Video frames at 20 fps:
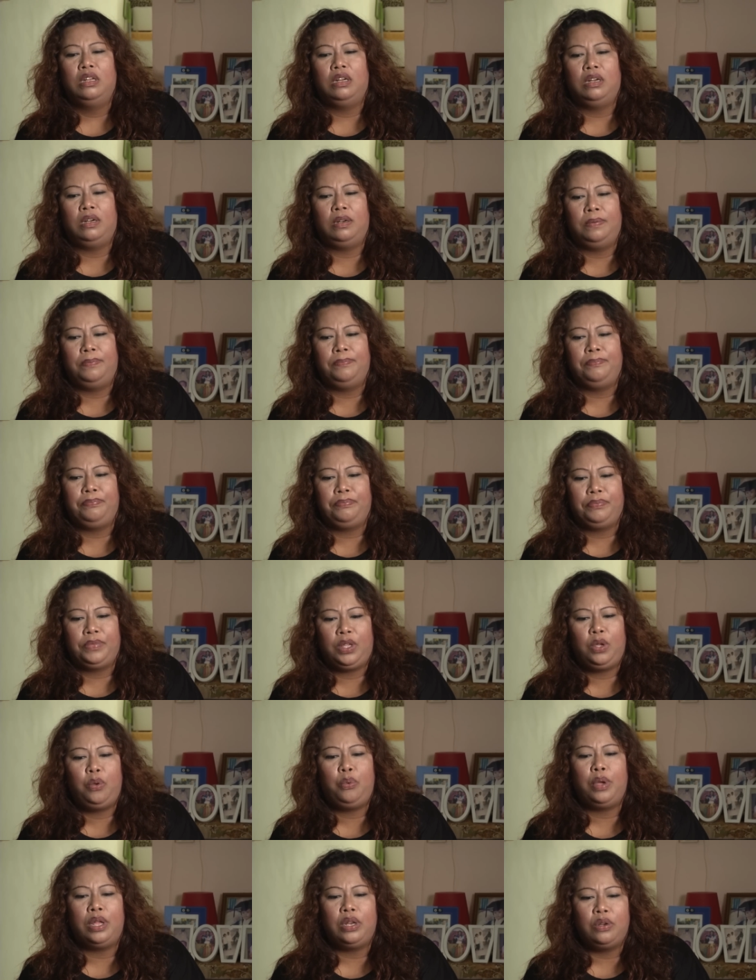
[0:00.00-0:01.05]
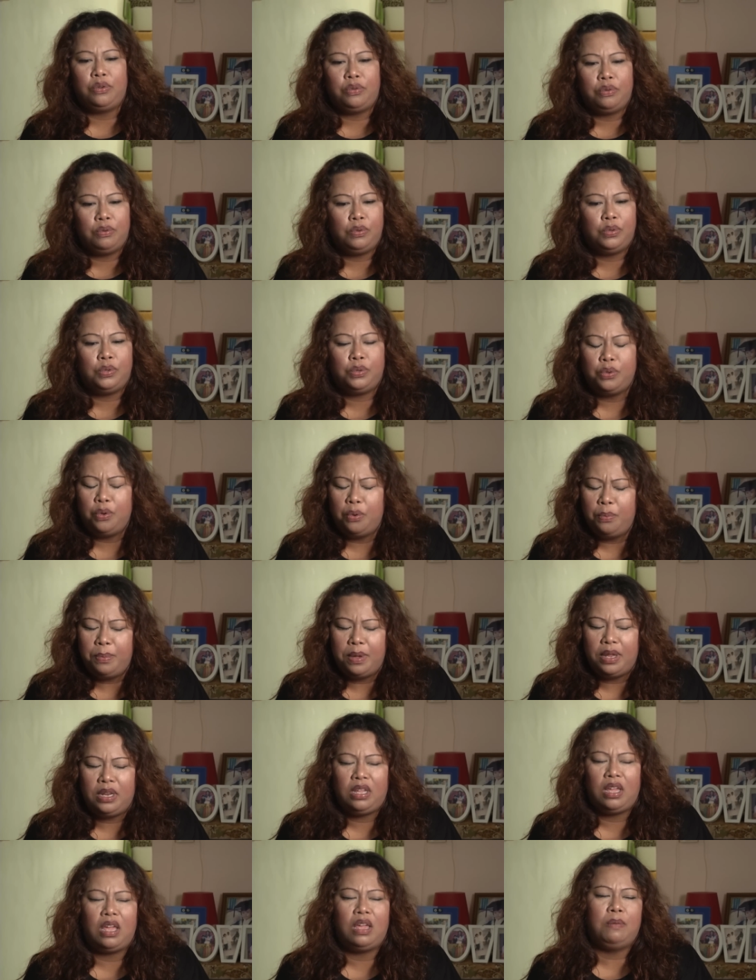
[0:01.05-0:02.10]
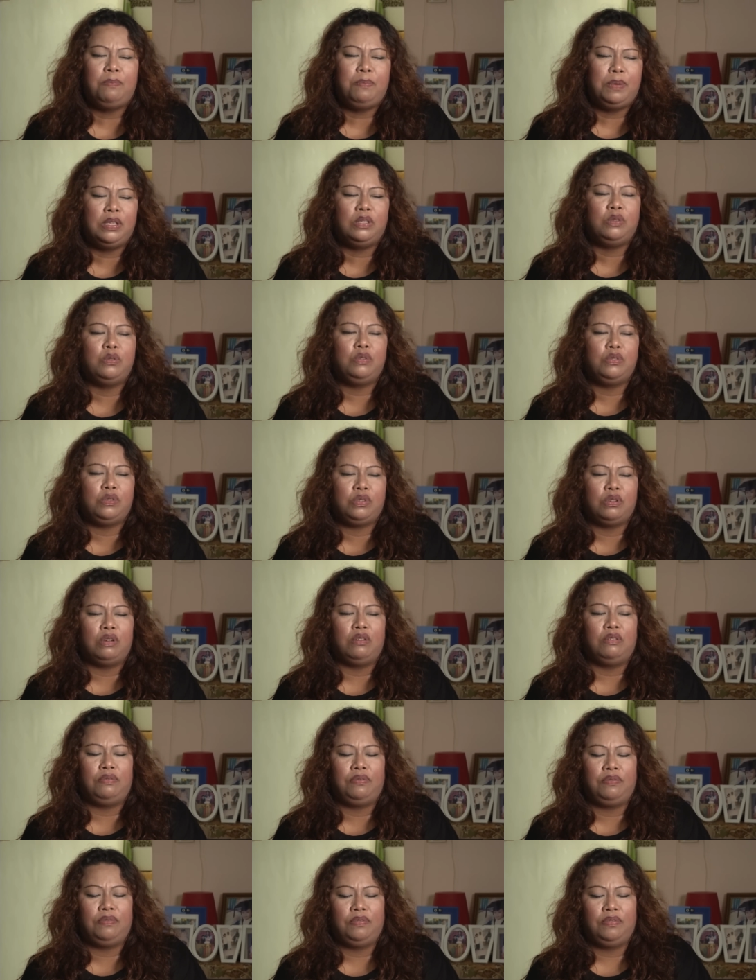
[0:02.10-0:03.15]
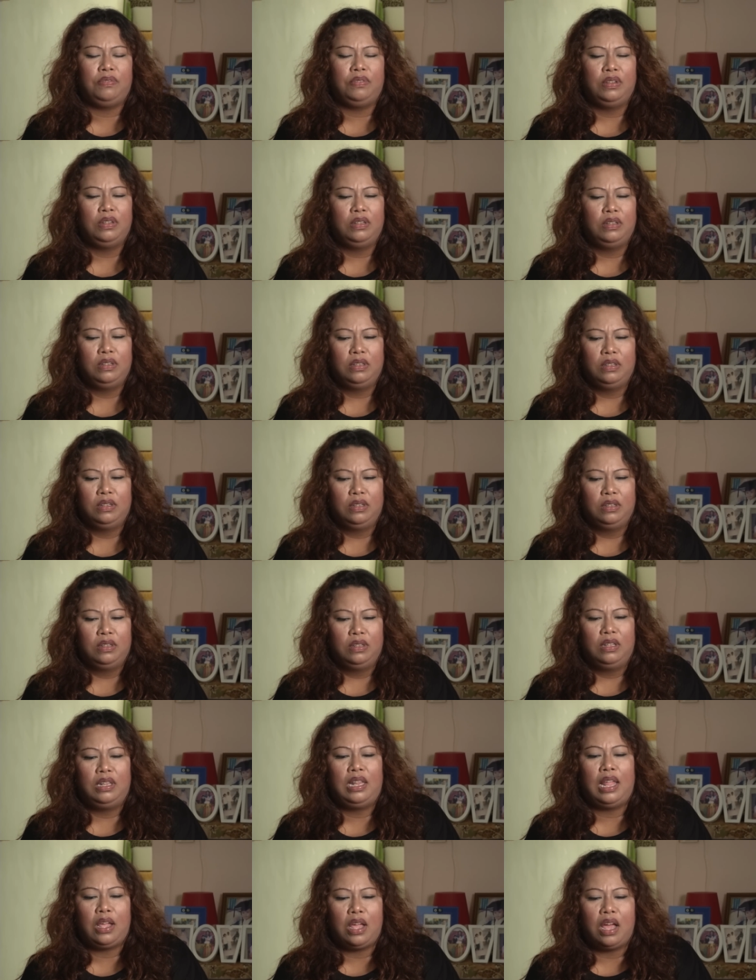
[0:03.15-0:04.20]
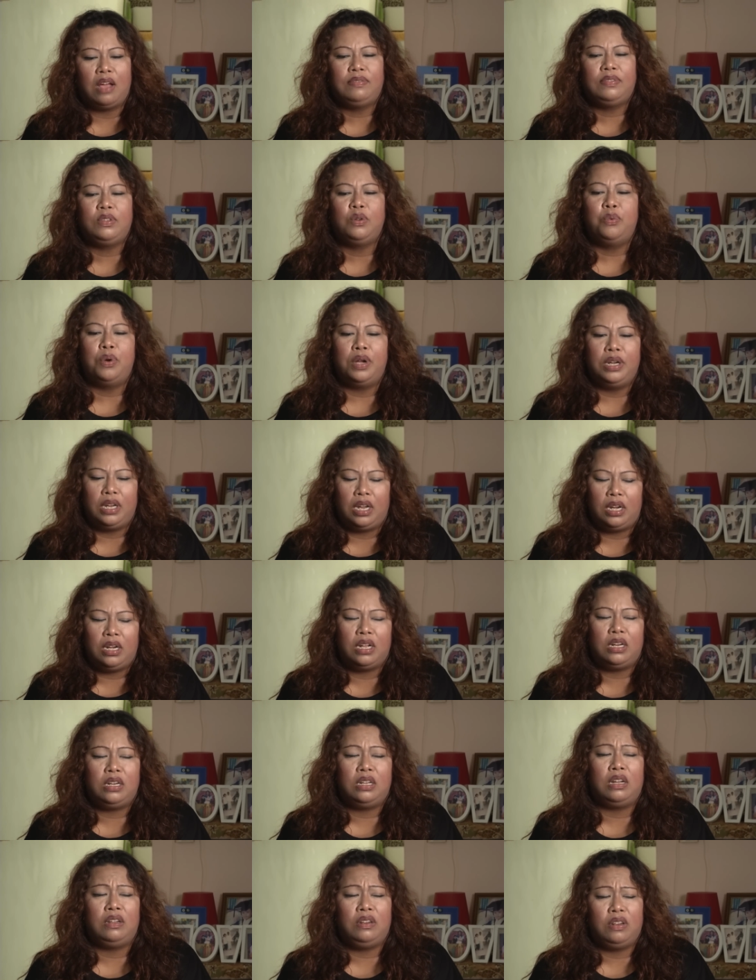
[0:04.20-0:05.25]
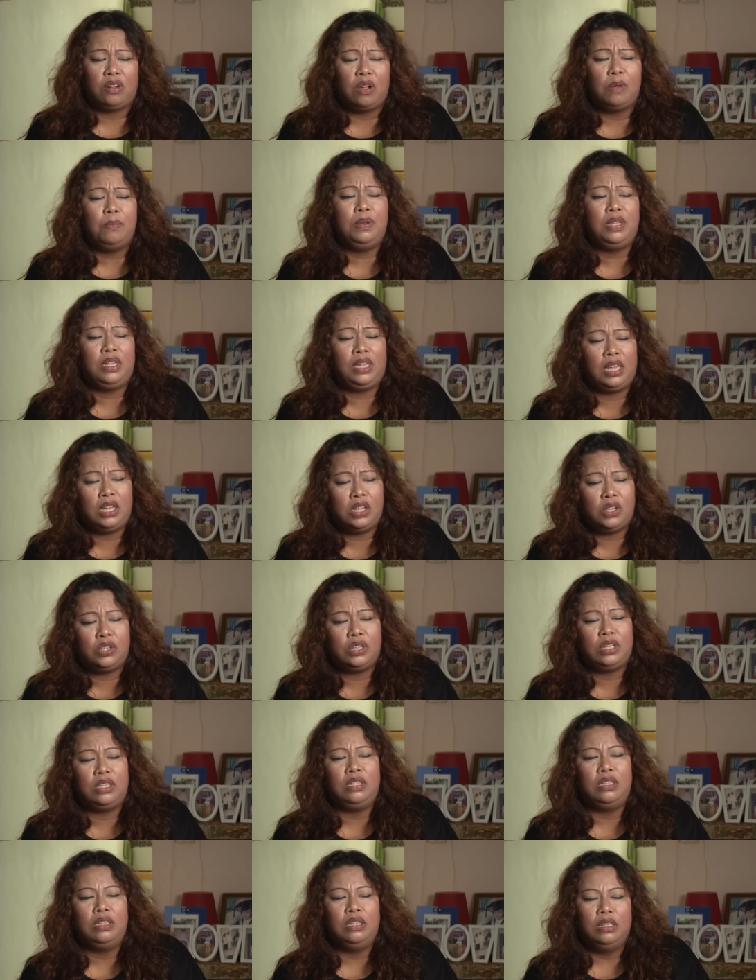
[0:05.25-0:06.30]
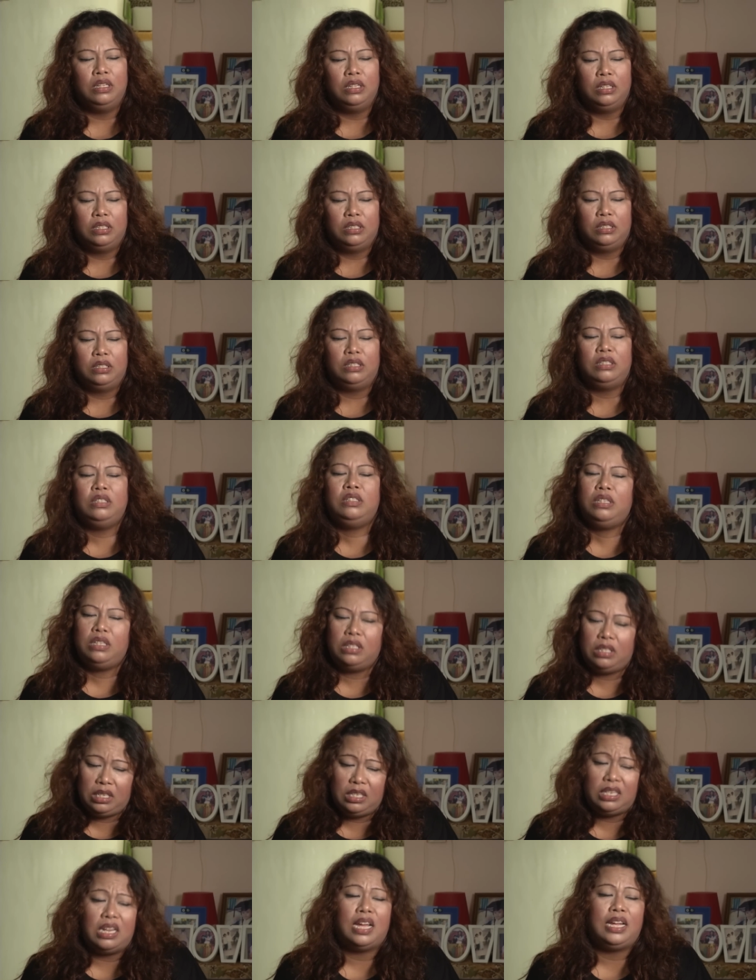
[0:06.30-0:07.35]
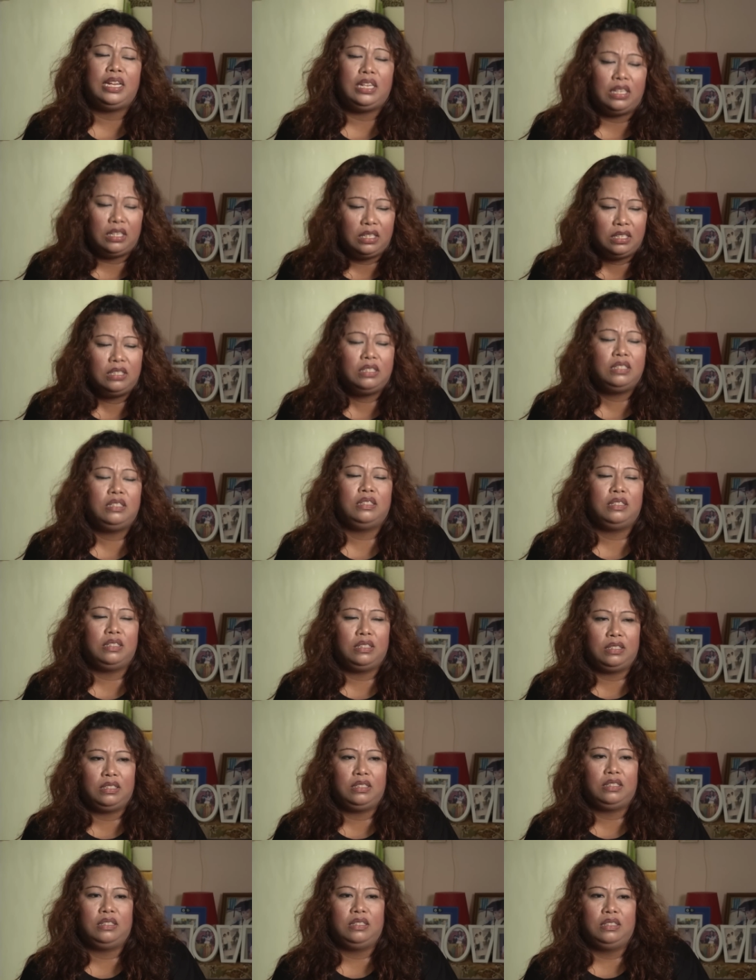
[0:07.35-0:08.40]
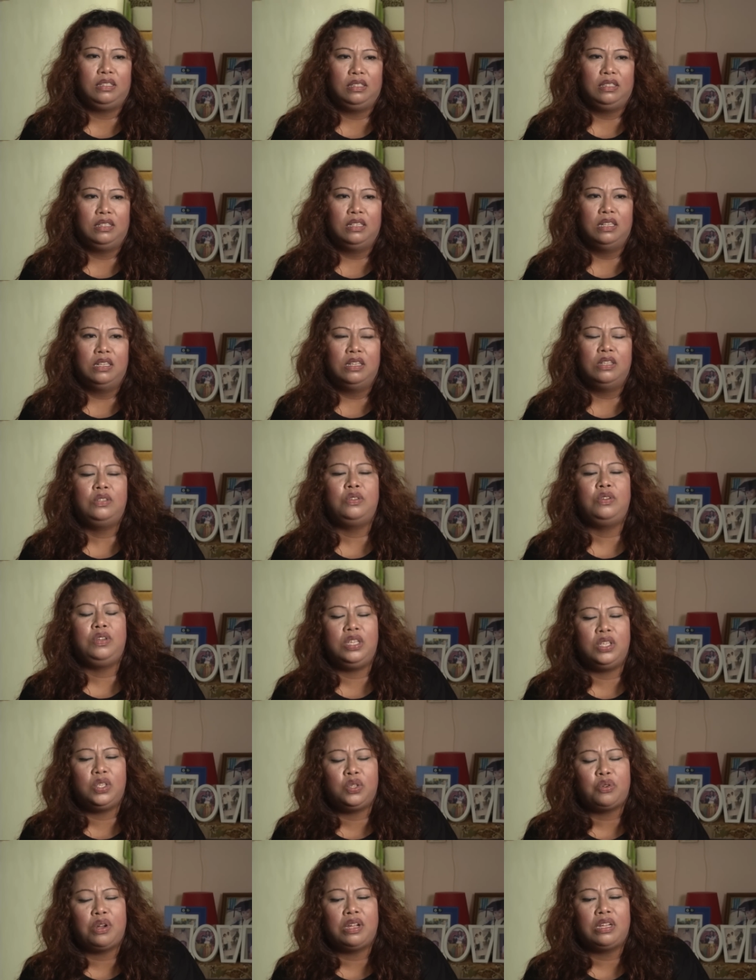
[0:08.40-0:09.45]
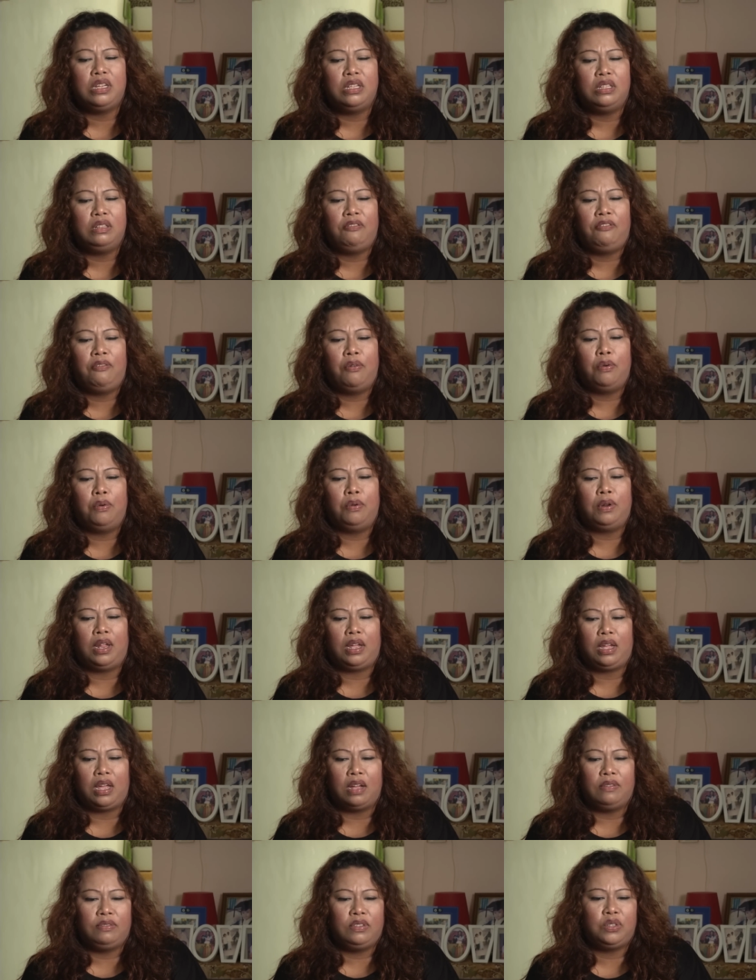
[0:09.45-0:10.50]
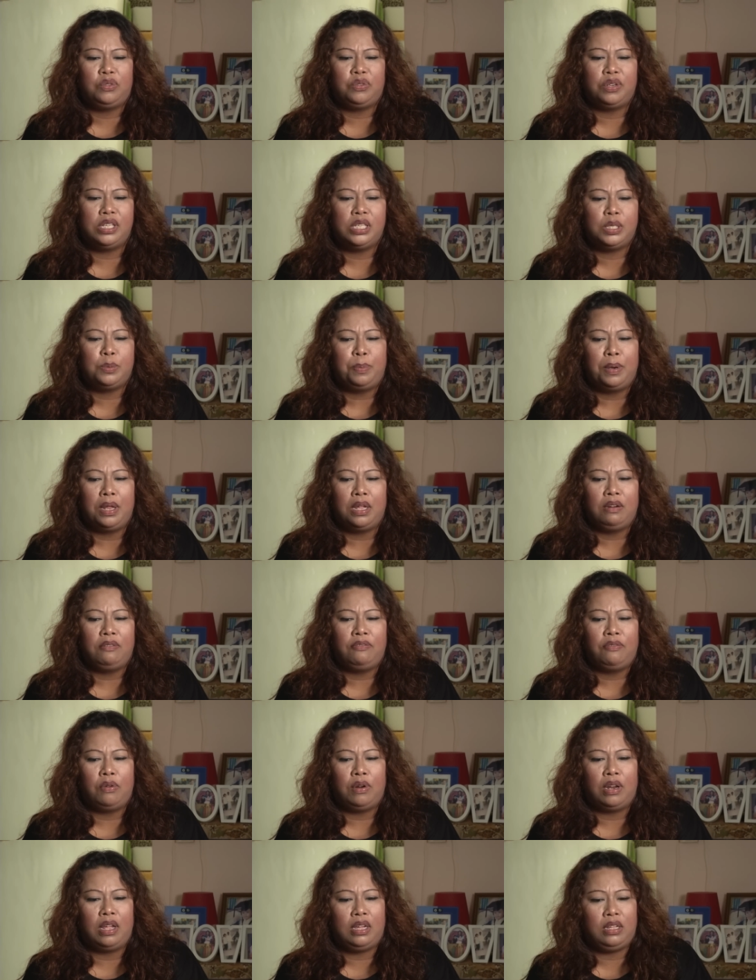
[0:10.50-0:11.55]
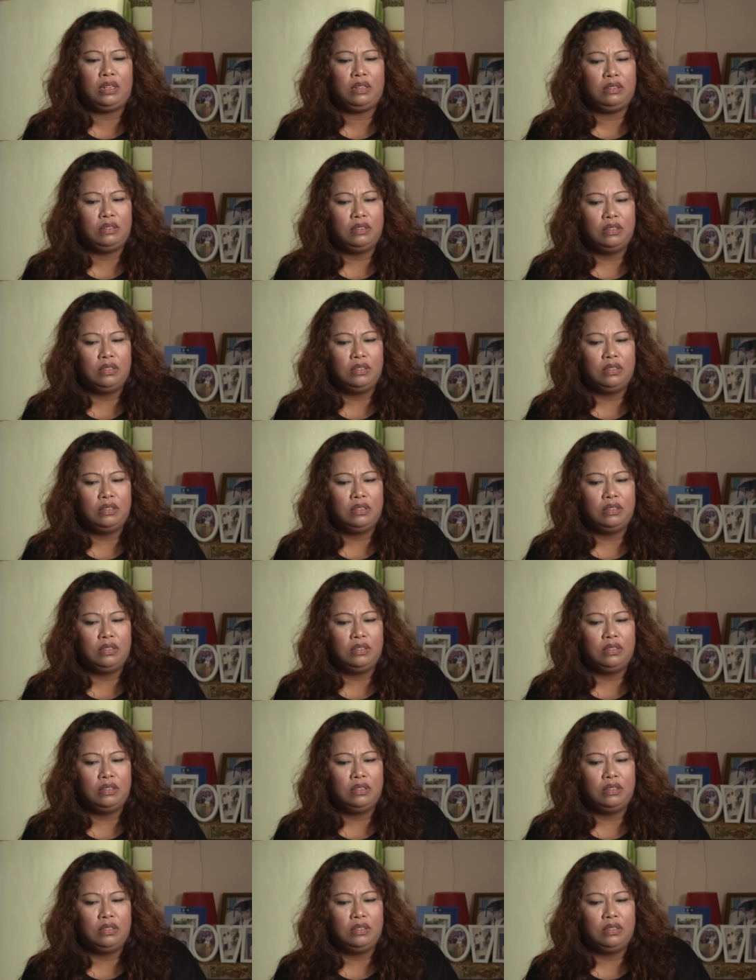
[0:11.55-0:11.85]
um, he went through so many episodes of, like after one another, other complication, till he died. So he struggled for like after transplant for like